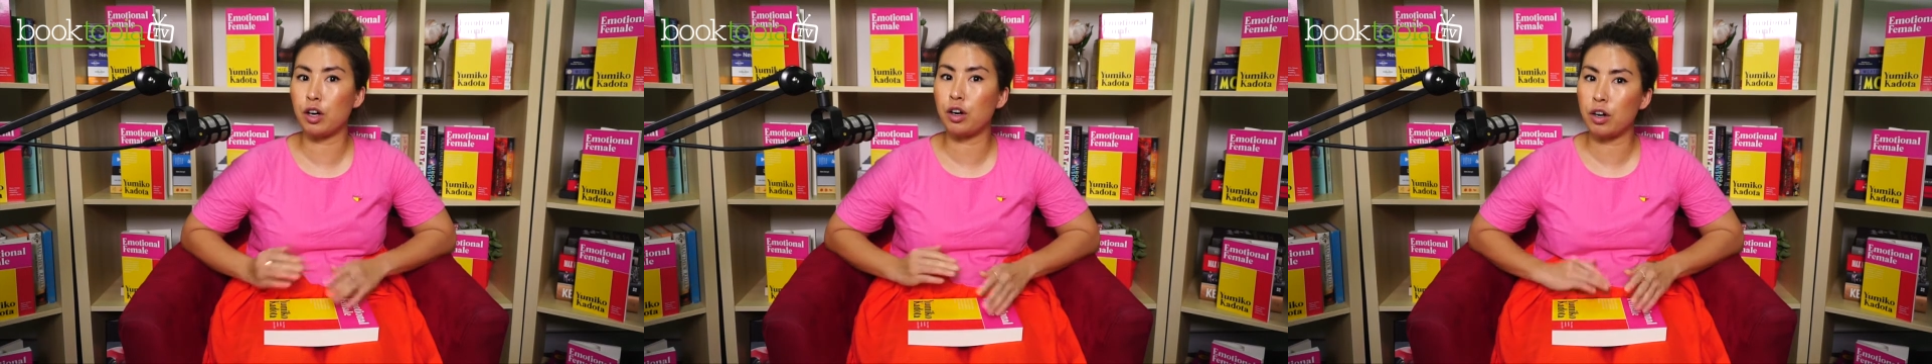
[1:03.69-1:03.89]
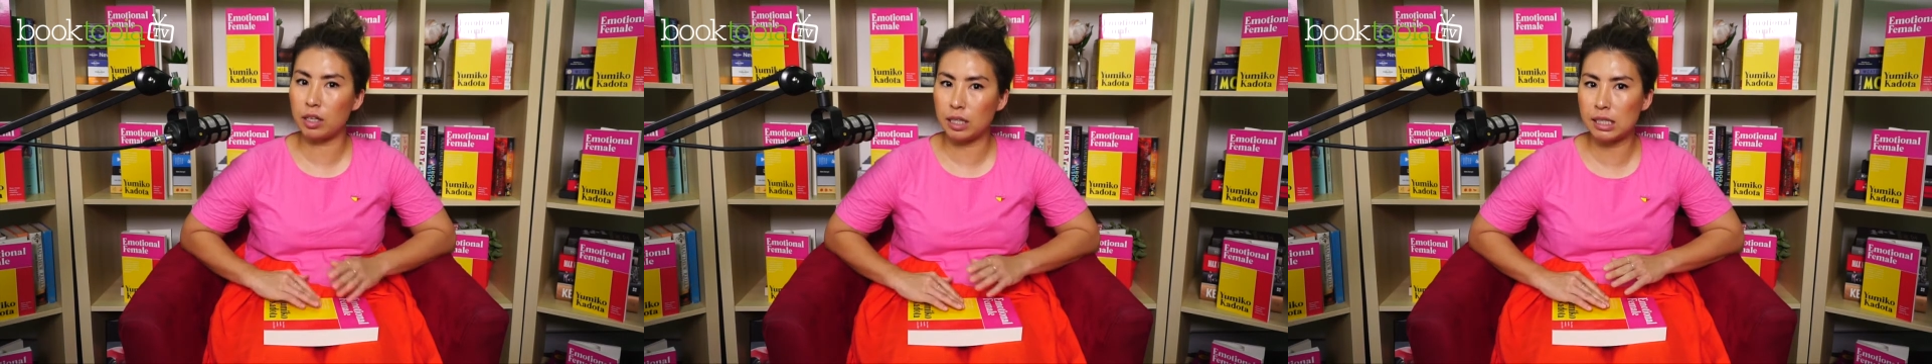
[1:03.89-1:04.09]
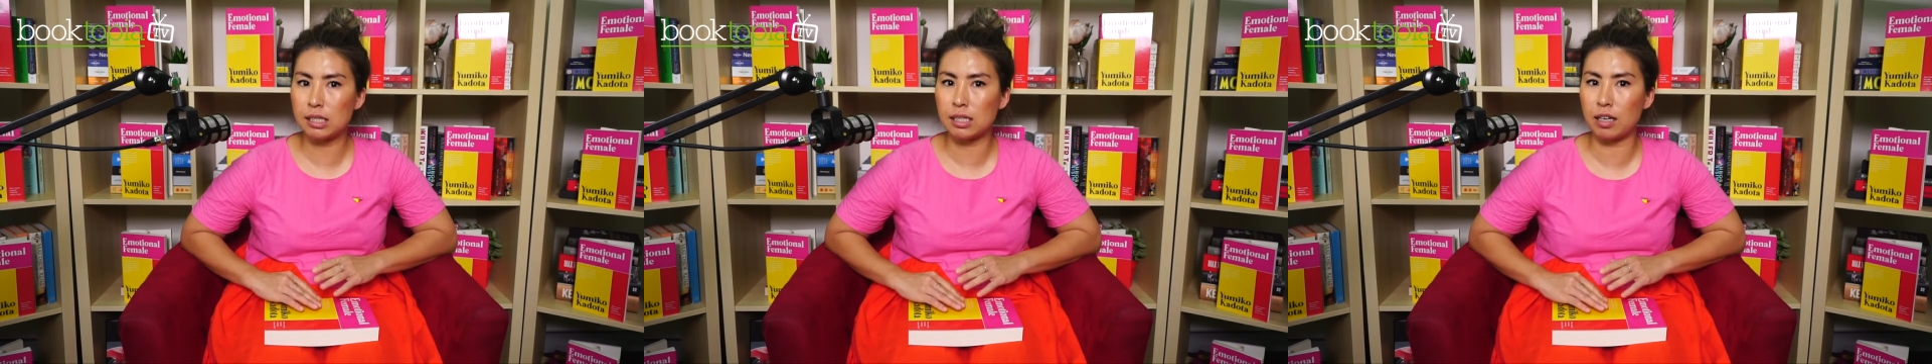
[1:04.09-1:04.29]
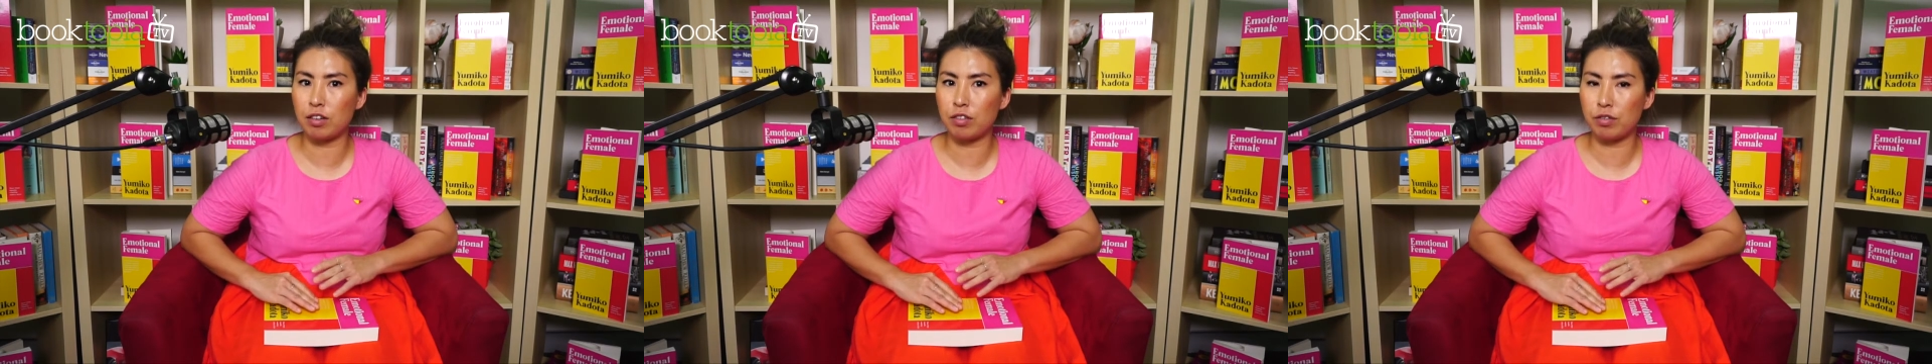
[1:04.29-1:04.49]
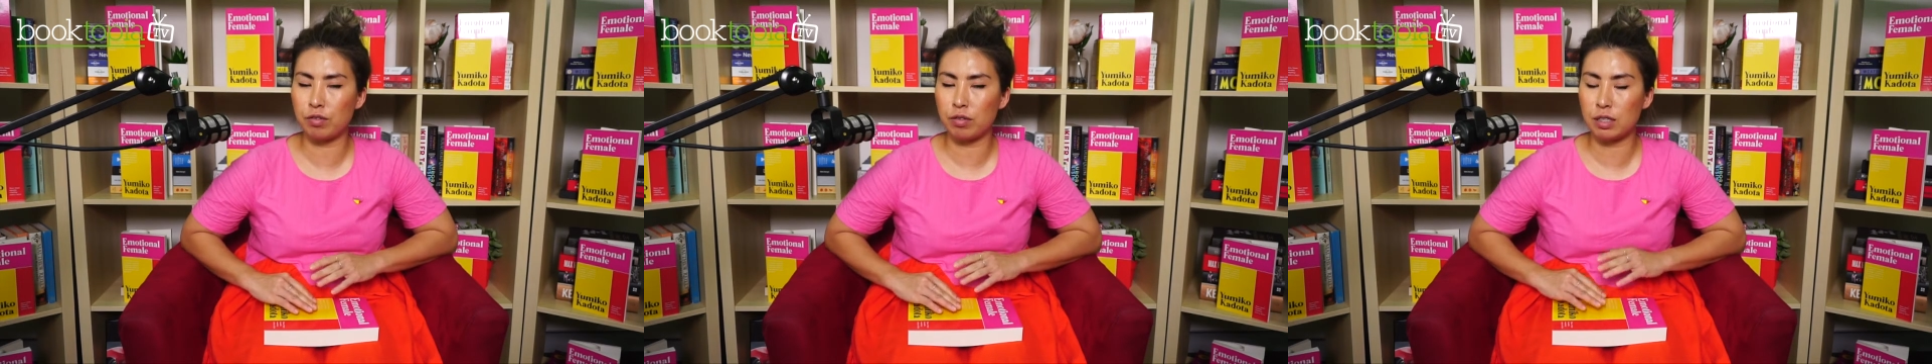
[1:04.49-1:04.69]
early sign
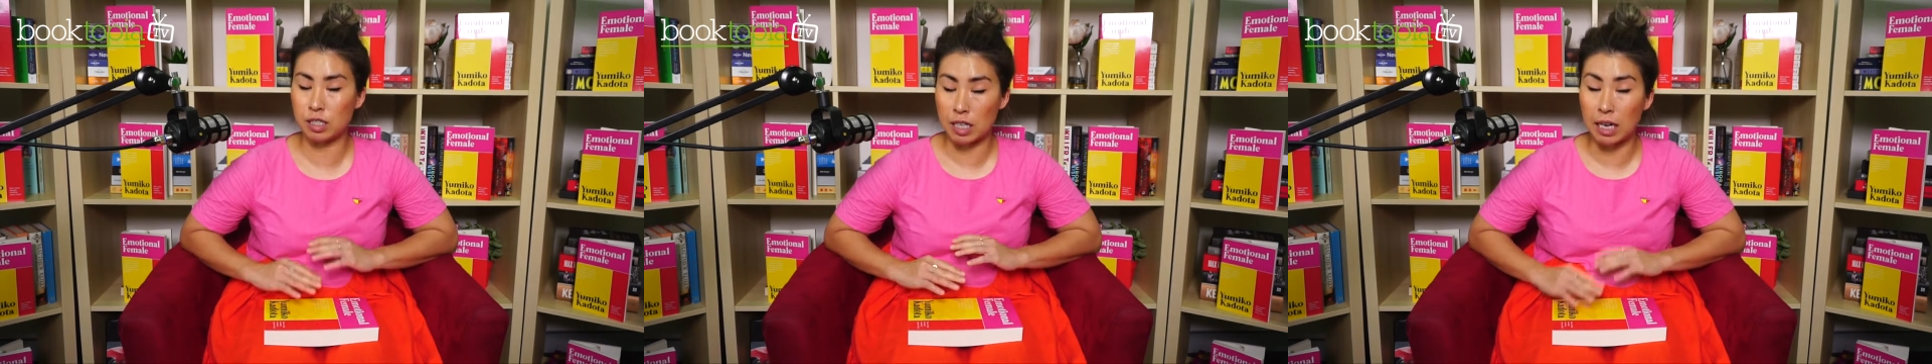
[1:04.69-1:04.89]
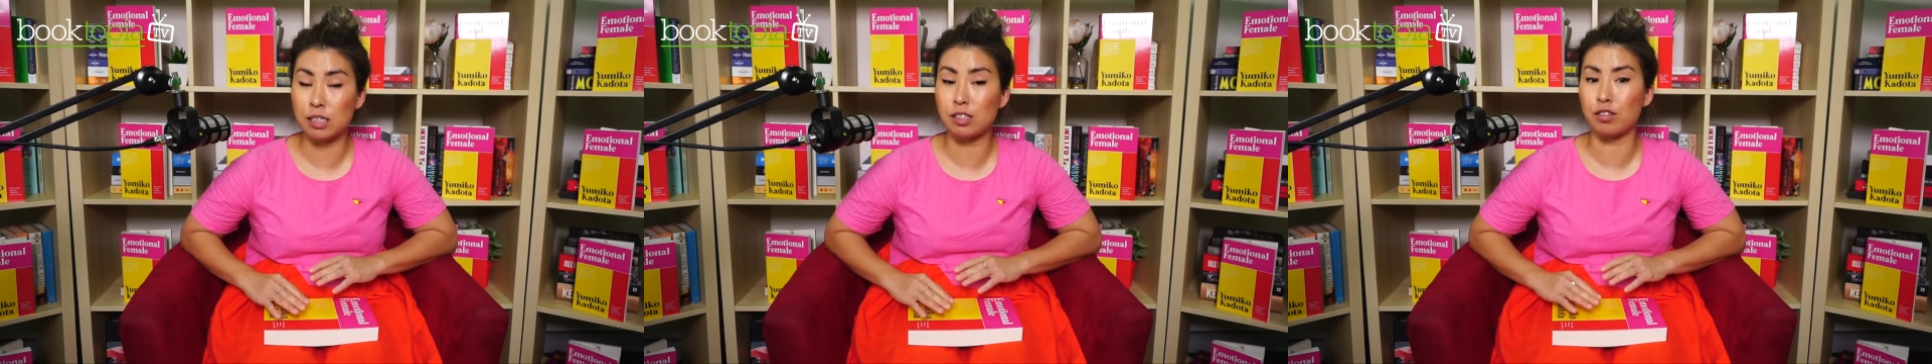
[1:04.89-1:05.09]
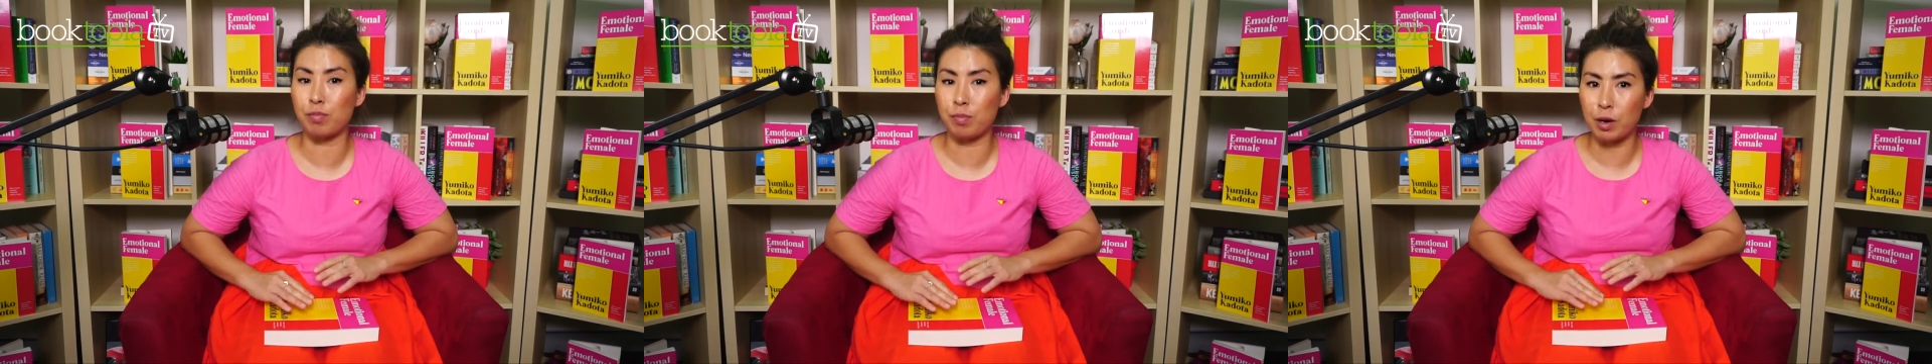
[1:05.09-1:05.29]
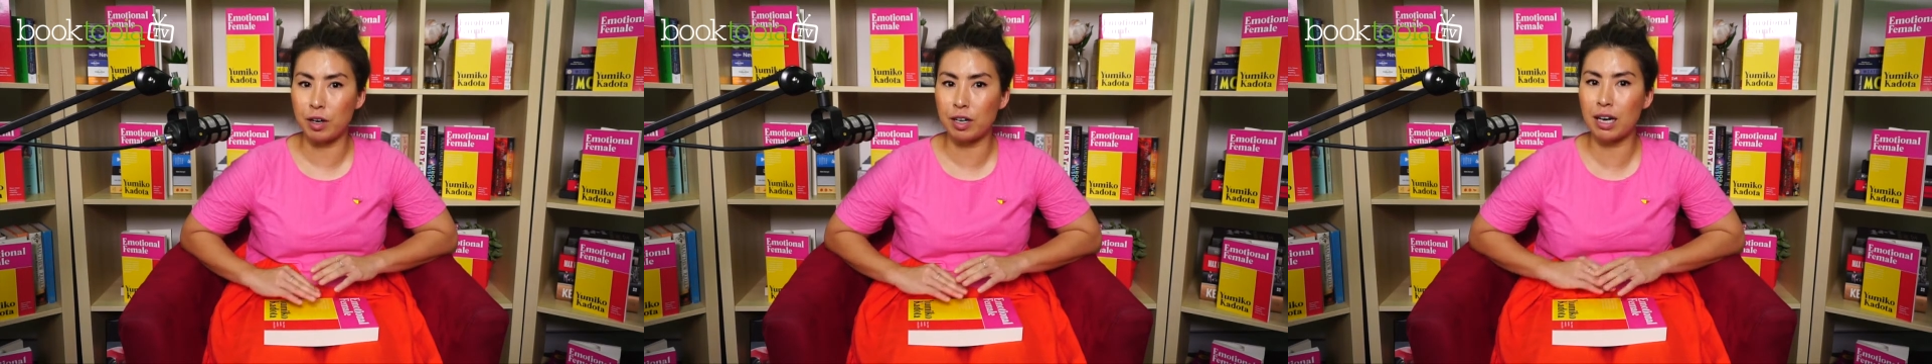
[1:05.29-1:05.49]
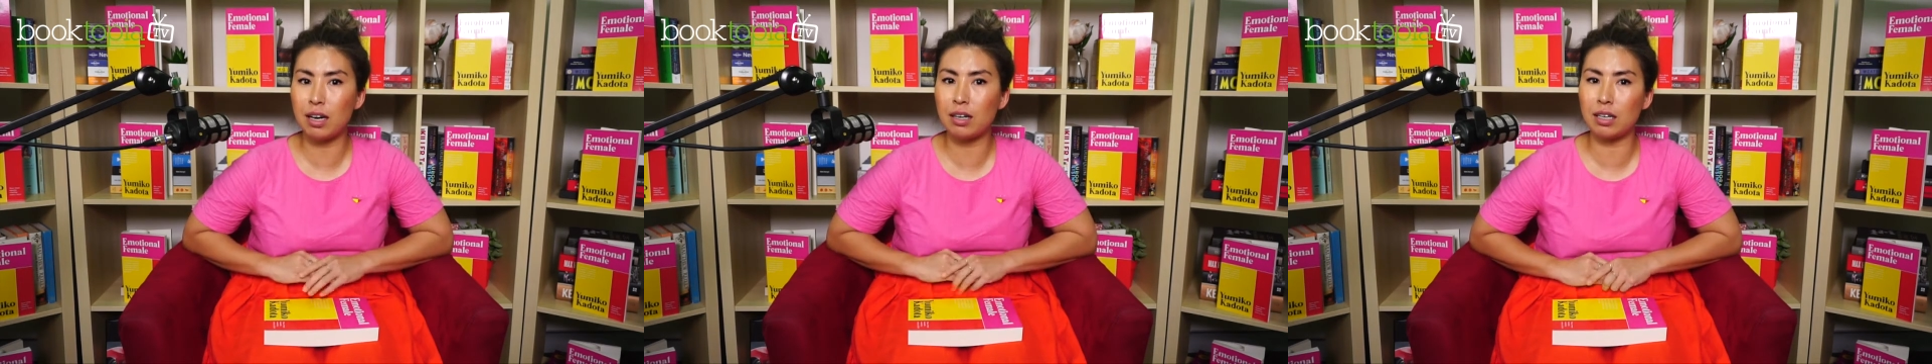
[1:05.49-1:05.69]
of signs of
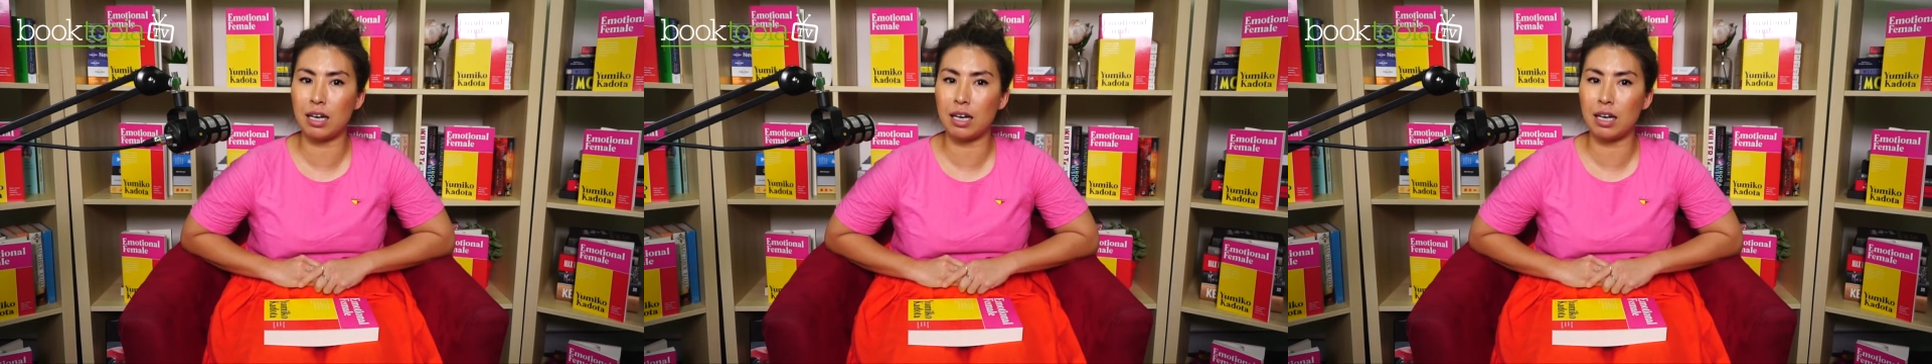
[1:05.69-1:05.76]
burnout,